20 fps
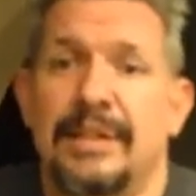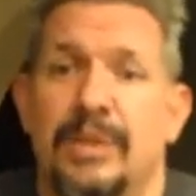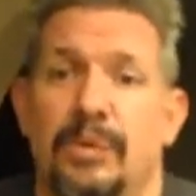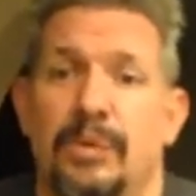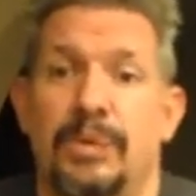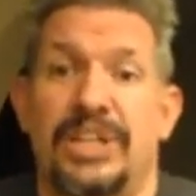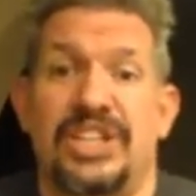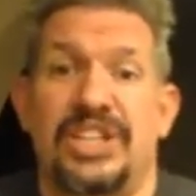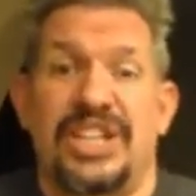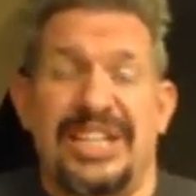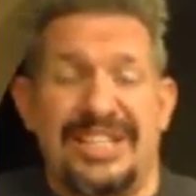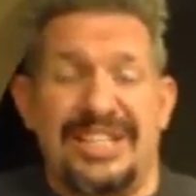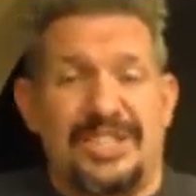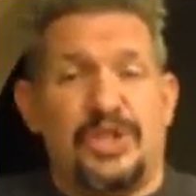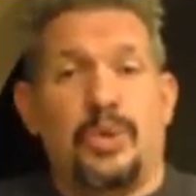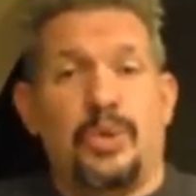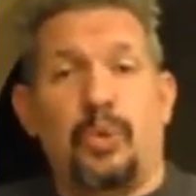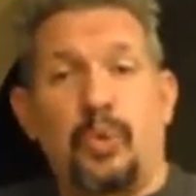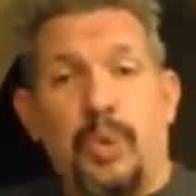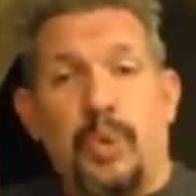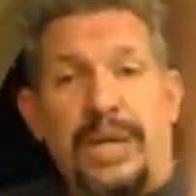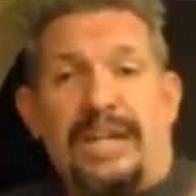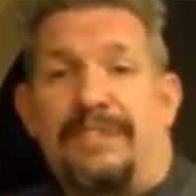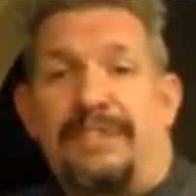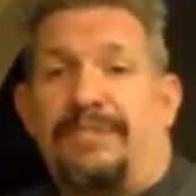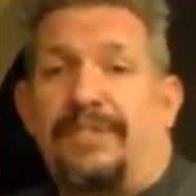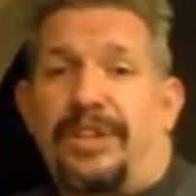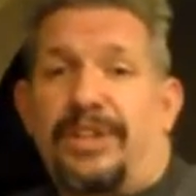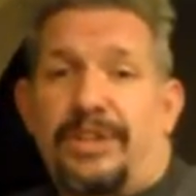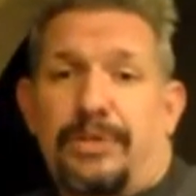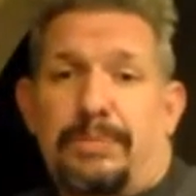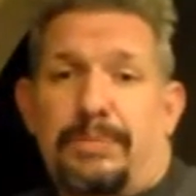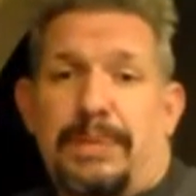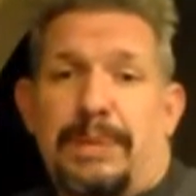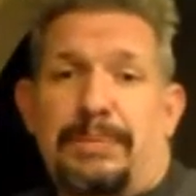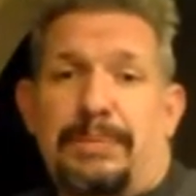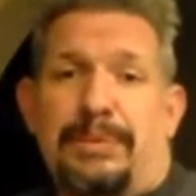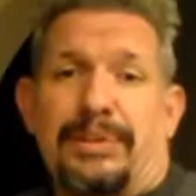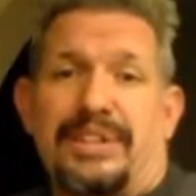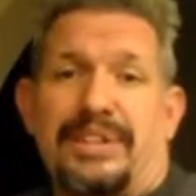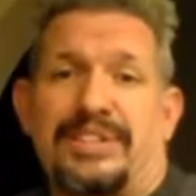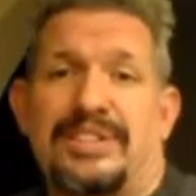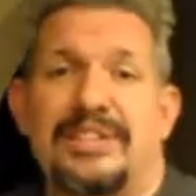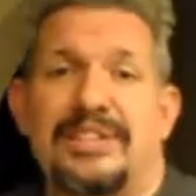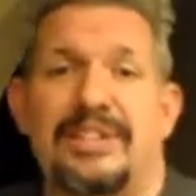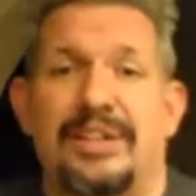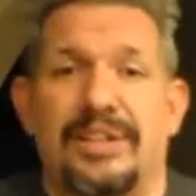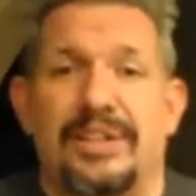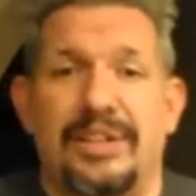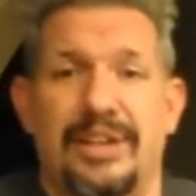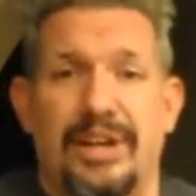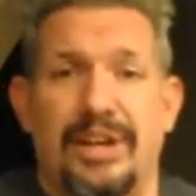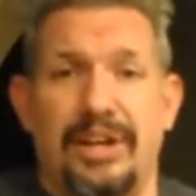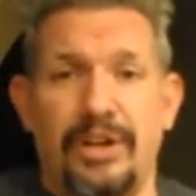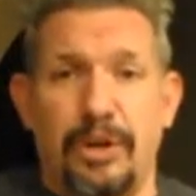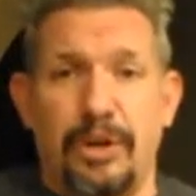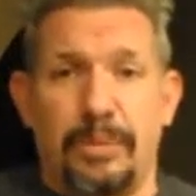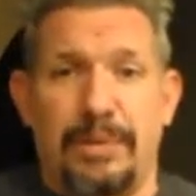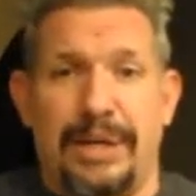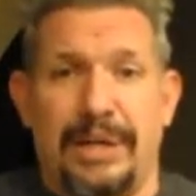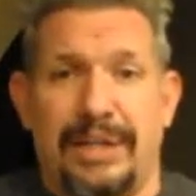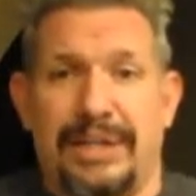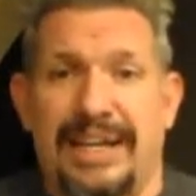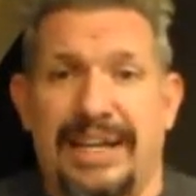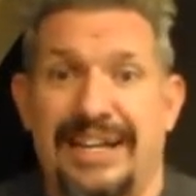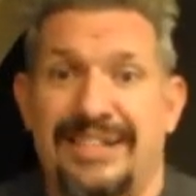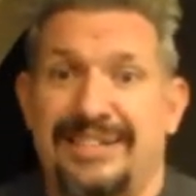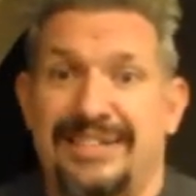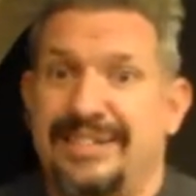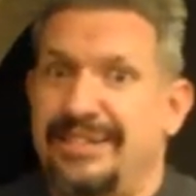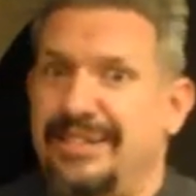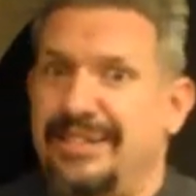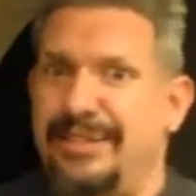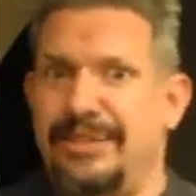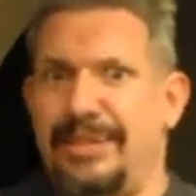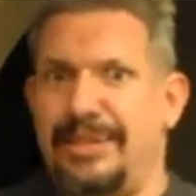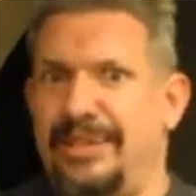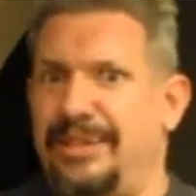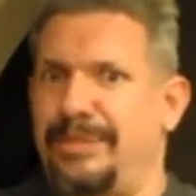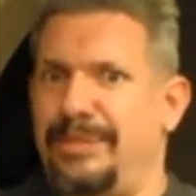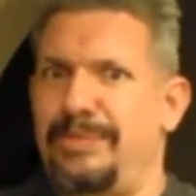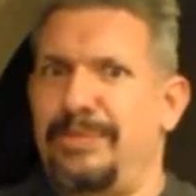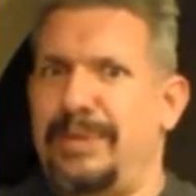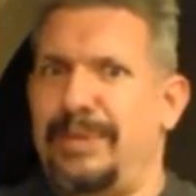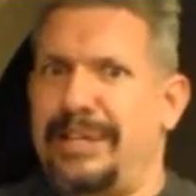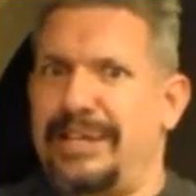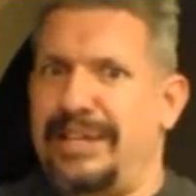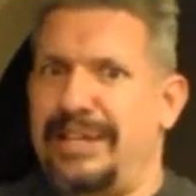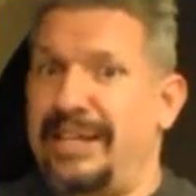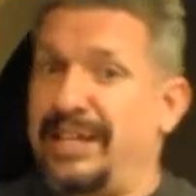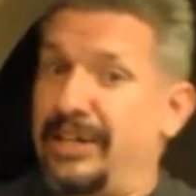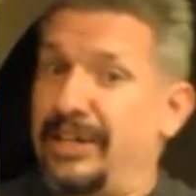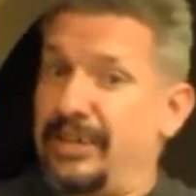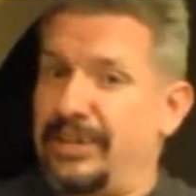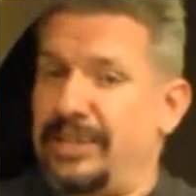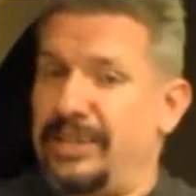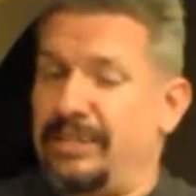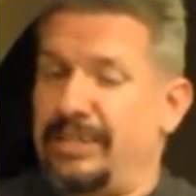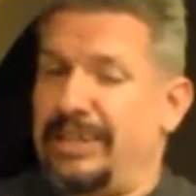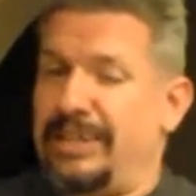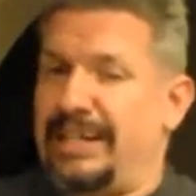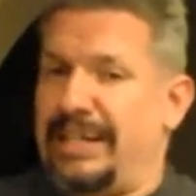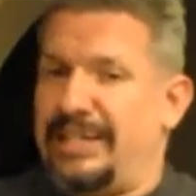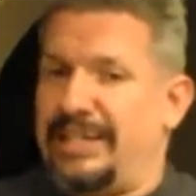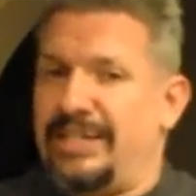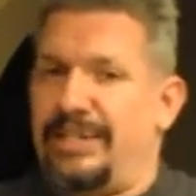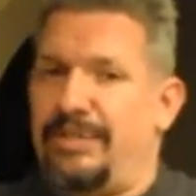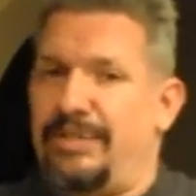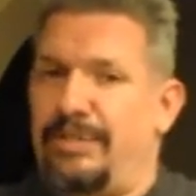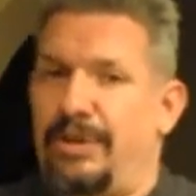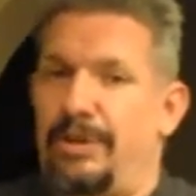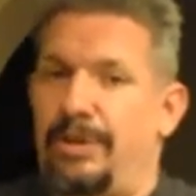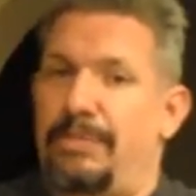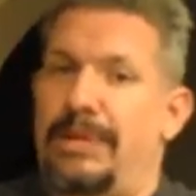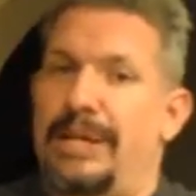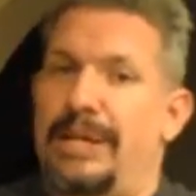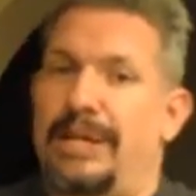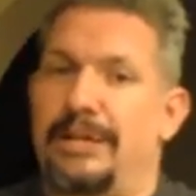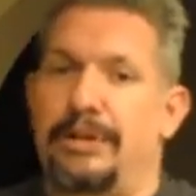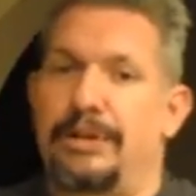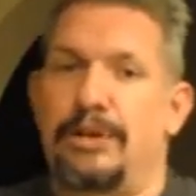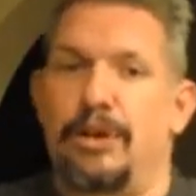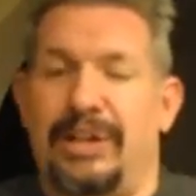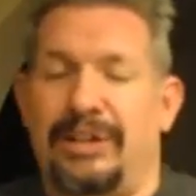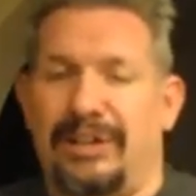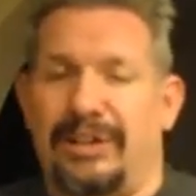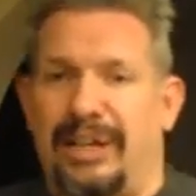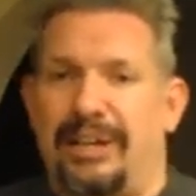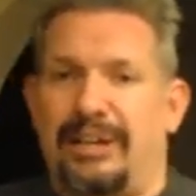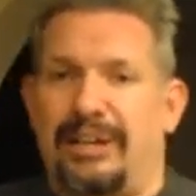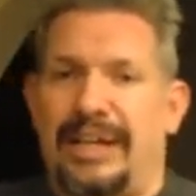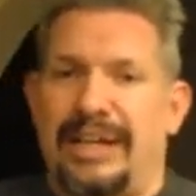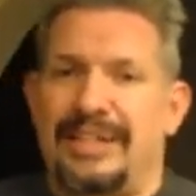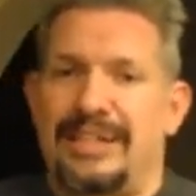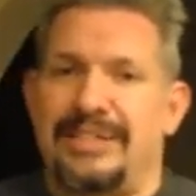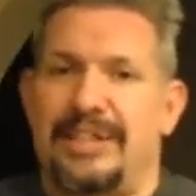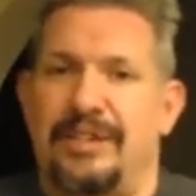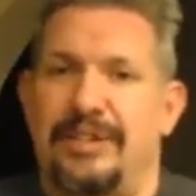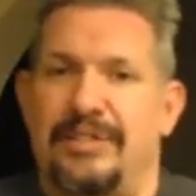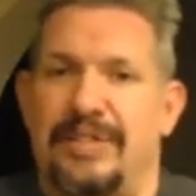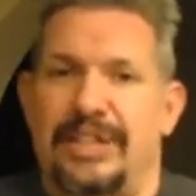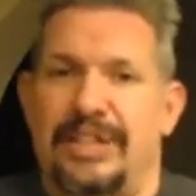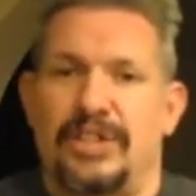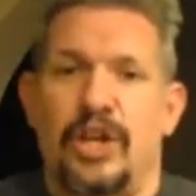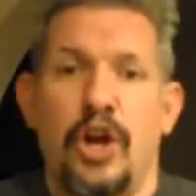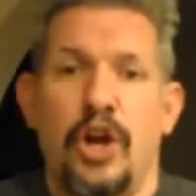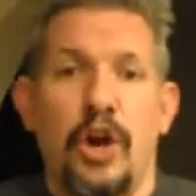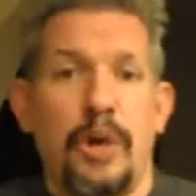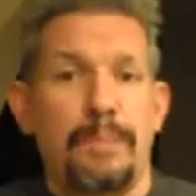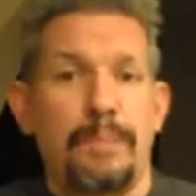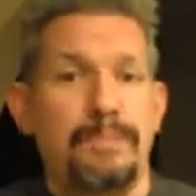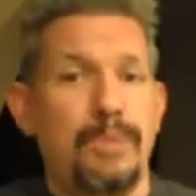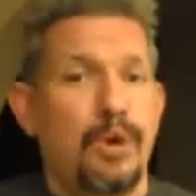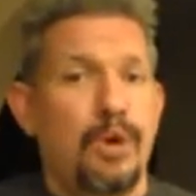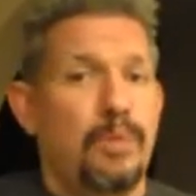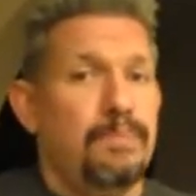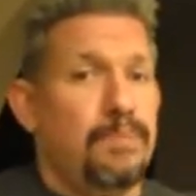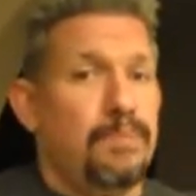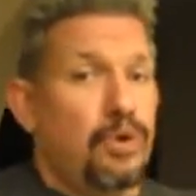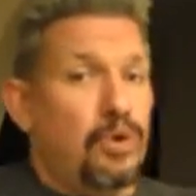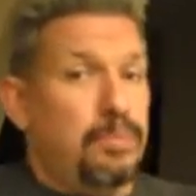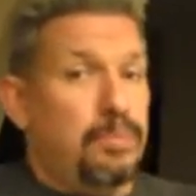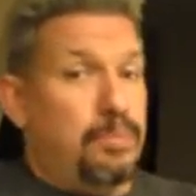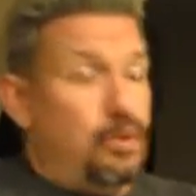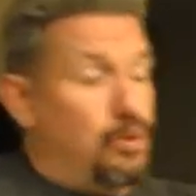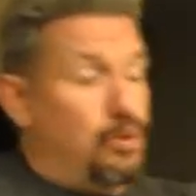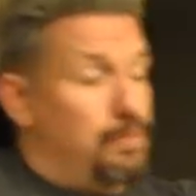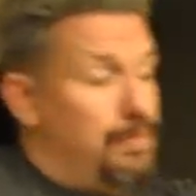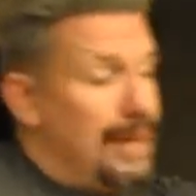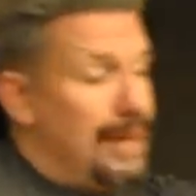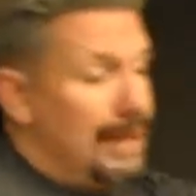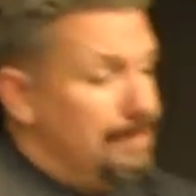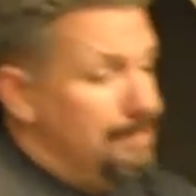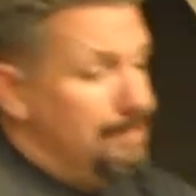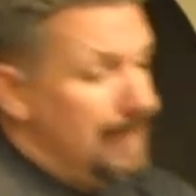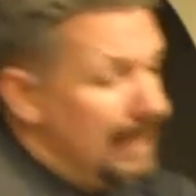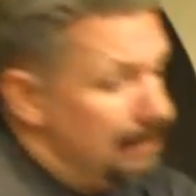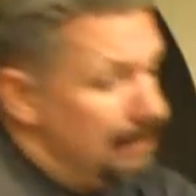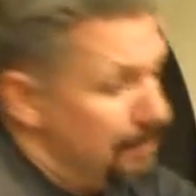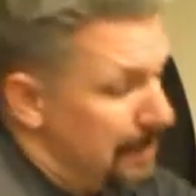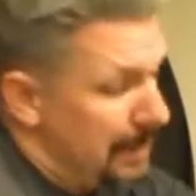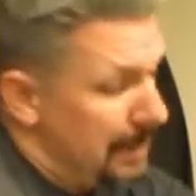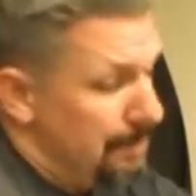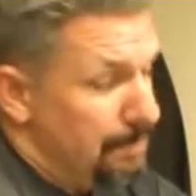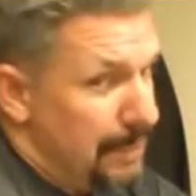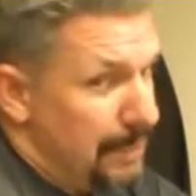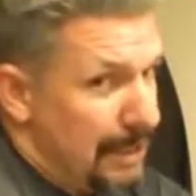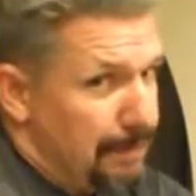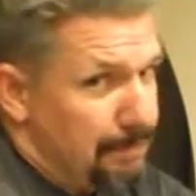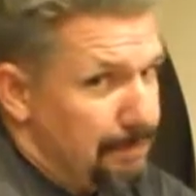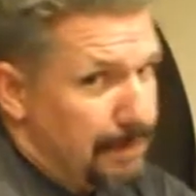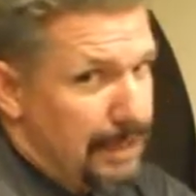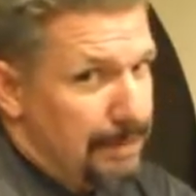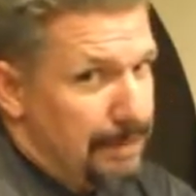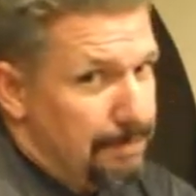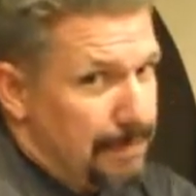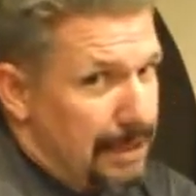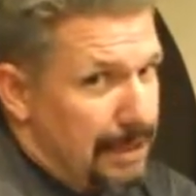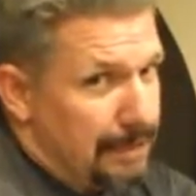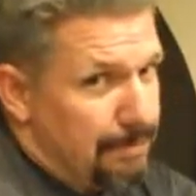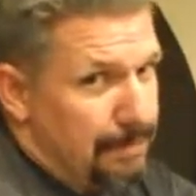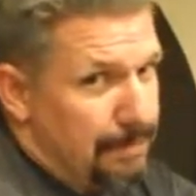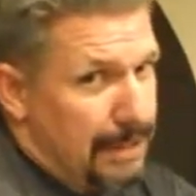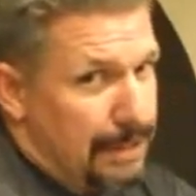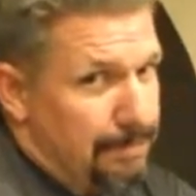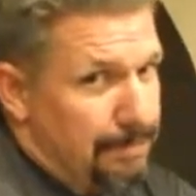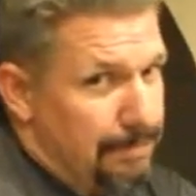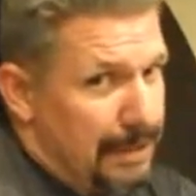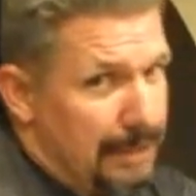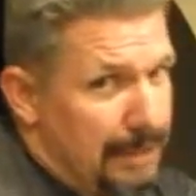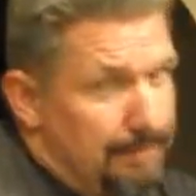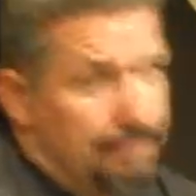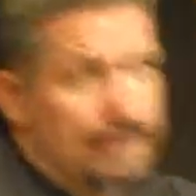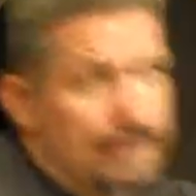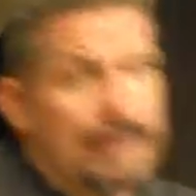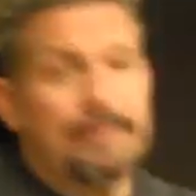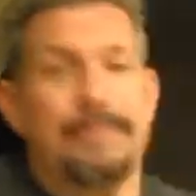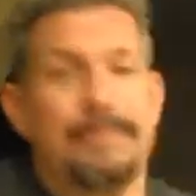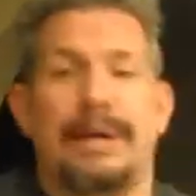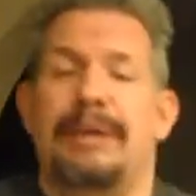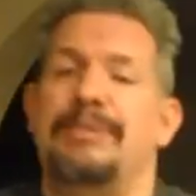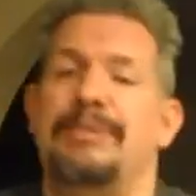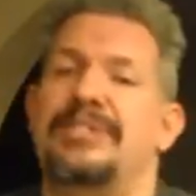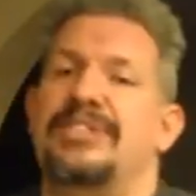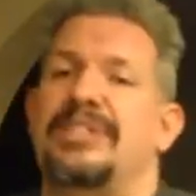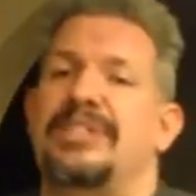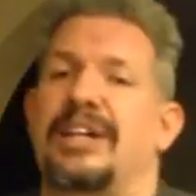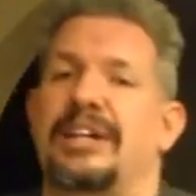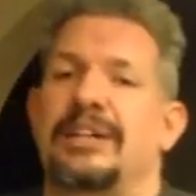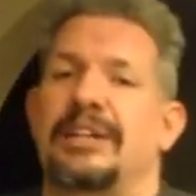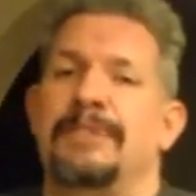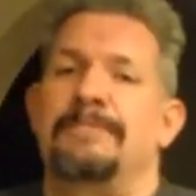Which is great for you people listening on the audio podcast. You know that you wanted to hear someone dancing the robot. I'll, I'll add sound effects. Boop, boop, boop, beep, beep, beep, beep, beep, beep, beep, beep, beep. I was stuck.